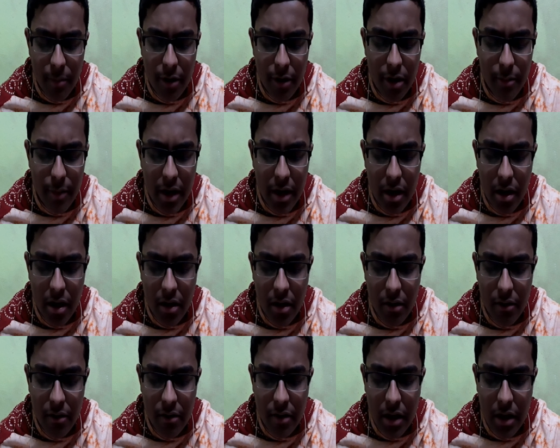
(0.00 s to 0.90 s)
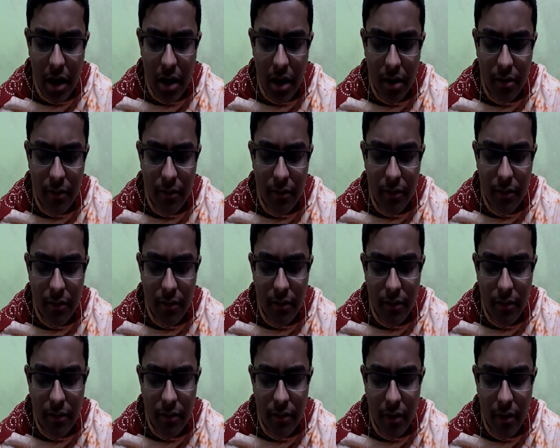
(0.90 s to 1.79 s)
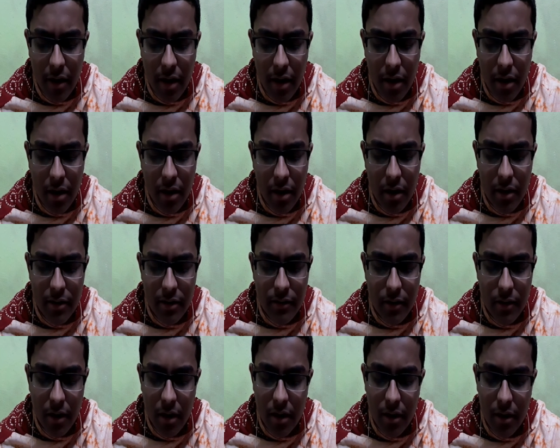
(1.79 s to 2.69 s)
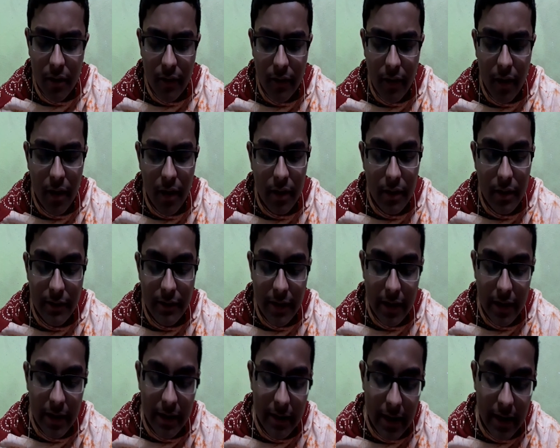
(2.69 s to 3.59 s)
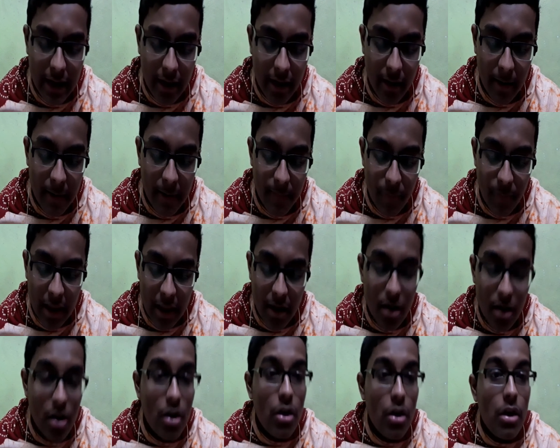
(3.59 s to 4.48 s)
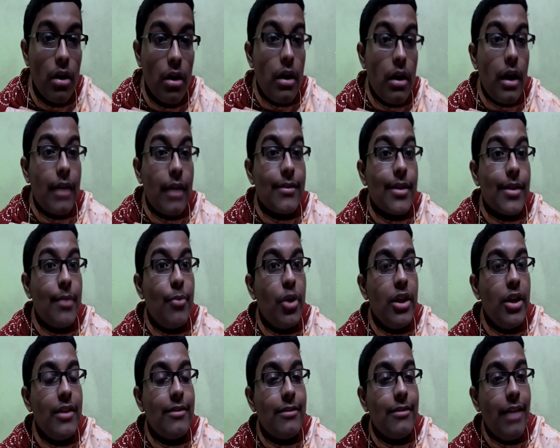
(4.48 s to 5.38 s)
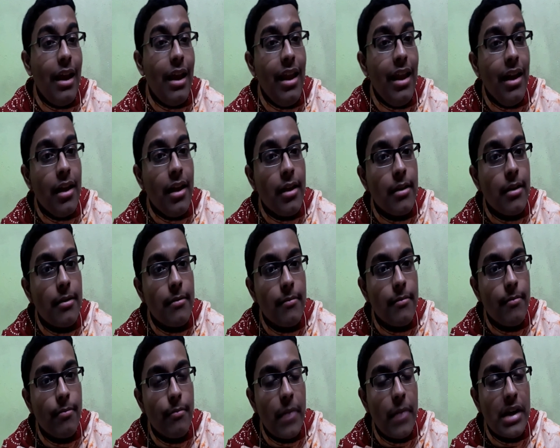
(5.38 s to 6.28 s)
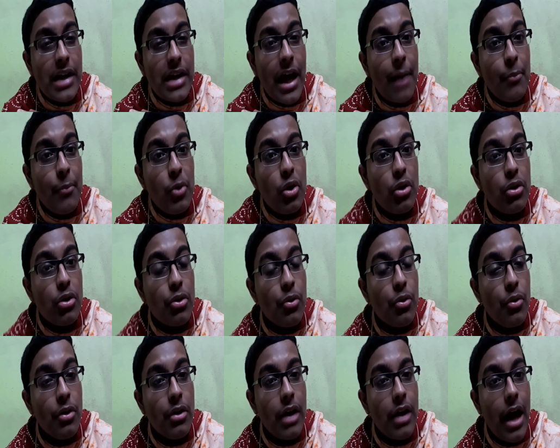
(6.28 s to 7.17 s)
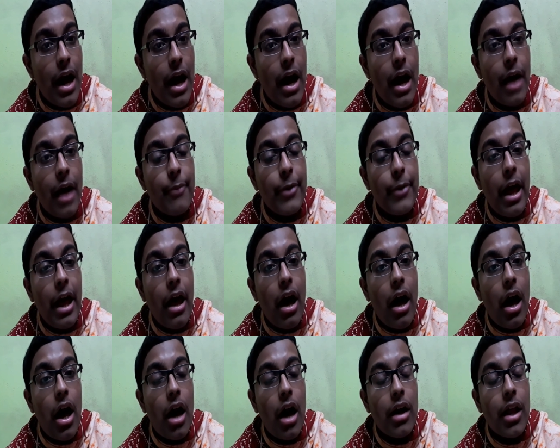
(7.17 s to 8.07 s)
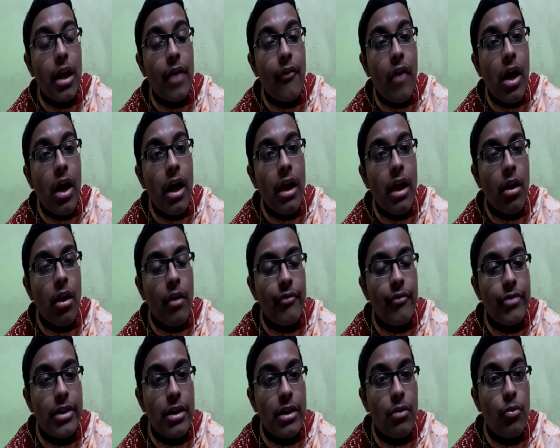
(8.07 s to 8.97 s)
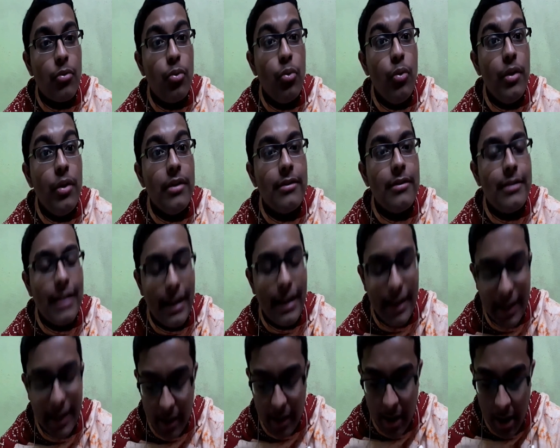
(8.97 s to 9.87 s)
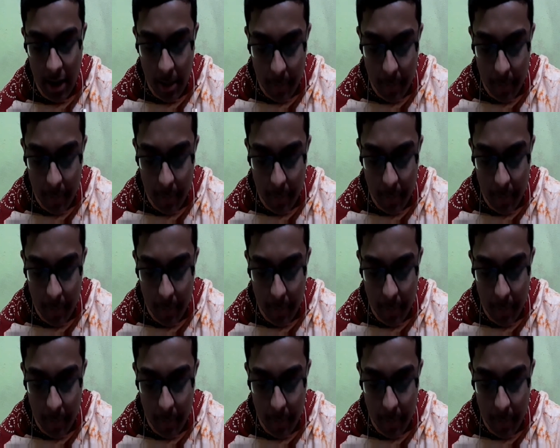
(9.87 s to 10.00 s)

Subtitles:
premer o thakur eseche. It is stating that somebody is telling, but I'm unaware of who is telling,